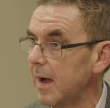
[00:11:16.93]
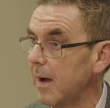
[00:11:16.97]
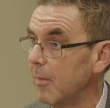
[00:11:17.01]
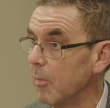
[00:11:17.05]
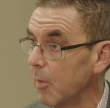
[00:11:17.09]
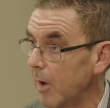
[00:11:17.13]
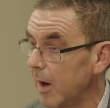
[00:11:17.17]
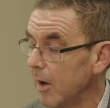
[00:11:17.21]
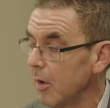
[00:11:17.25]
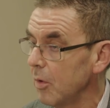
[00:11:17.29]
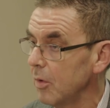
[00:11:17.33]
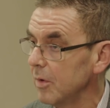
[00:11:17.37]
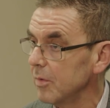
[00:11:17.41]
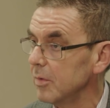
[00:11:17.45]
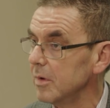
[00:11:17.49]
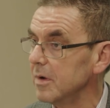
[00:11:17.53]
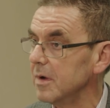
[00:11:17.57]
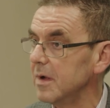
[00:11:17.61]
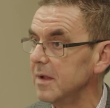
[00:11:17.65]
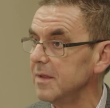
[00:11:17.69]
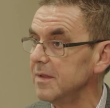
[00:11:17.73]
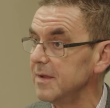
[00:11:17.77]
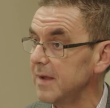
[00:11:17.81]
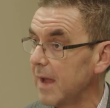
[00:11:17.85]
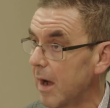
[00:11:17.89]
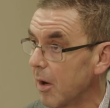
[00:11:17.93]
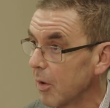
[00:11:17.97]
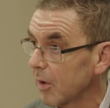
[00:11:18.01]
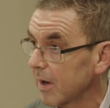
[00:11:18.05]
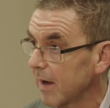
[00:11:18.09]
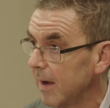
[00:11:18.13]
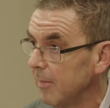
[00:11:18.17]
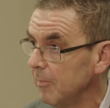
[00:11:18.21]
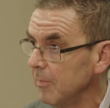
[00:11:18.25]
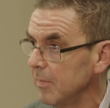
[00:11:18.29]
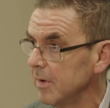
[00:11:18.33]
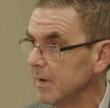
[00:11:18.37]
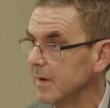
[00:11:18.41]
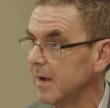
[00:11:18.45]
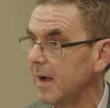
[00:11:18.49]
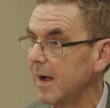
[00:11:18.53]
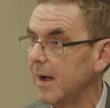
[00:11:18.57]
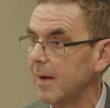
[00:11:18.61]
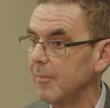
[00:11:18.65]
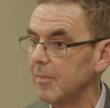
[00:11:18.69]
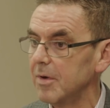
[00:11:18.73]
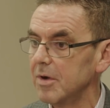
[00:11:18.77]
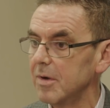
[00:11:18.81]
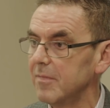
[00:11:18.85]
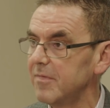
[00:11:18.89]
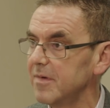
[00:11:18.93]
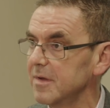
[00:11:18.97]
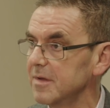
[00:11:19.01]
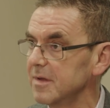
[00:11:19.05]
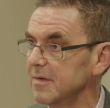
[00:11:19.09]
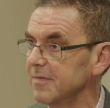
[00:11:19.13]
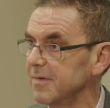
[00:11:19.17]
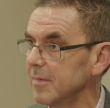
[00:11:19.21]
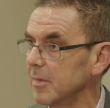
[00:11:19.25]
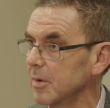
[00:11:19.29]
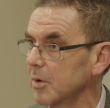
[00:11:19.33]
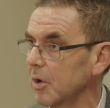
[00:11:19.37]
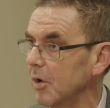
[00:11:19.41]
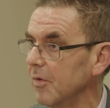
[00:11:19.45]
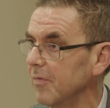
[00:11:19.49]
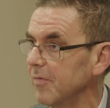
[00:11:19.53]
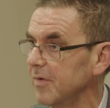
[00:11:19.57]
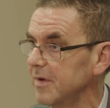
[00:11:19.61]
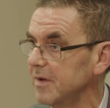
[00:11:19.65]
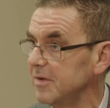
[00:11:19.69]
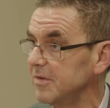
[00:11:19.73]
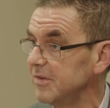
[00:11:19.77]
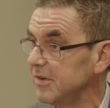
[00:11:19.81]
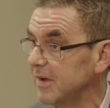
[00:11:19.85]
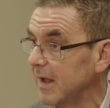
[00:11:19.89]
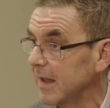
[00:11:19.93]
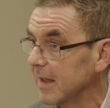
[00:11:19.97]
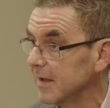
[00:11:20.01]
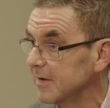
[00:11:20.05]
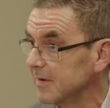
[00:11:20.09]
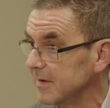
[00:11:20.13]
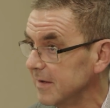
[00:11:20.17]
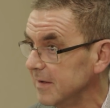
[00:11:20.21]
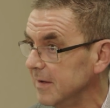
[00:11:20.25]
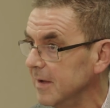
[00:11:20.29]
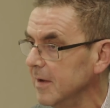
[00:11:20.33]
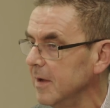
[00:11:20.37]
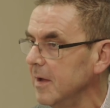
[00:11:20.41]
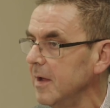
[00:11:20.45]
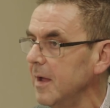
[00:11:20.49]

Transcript: well, the outcome. Obviously, from a confidentiality